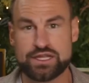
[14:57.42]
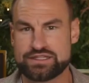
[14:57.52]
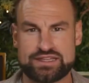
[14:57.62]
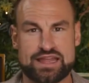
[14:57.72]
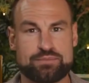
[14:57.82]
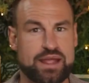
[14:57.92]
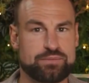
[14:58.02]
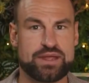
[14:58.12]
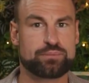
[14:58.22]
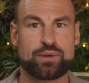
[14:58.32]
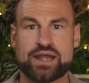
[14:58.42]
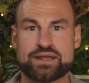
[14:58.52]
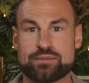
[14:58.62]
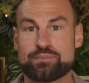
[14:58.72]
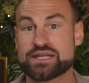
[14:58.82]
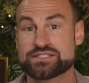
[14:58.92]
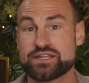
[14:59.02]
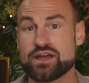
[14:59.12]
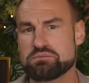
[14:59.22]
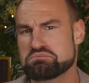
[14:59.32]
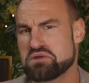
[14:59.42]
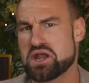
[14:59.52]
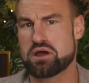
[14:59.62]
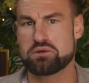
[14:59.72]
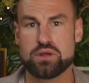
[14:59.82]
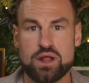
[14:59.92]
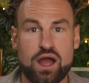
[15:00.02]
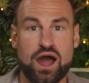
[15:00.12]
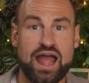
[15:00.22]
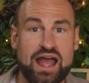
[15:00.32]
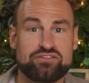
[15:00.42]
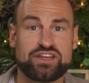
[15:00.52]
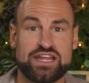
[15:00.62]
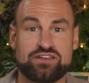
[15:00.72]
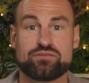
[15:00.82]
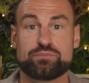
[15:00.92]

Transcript: Did they make me a brand ambassador? No. I haven't even